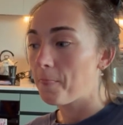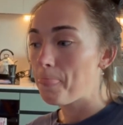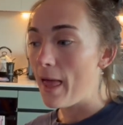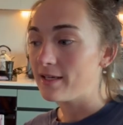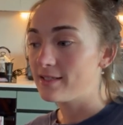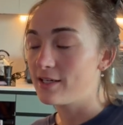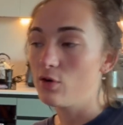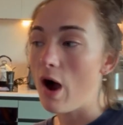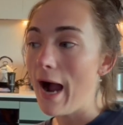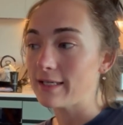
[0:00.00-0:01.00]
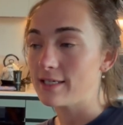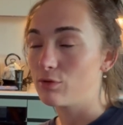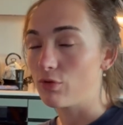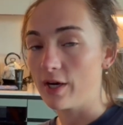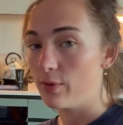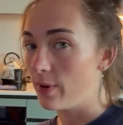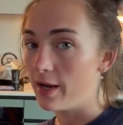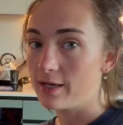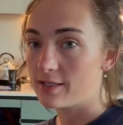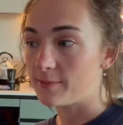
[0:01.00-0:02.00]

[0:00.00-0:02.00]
They're still acting really weird.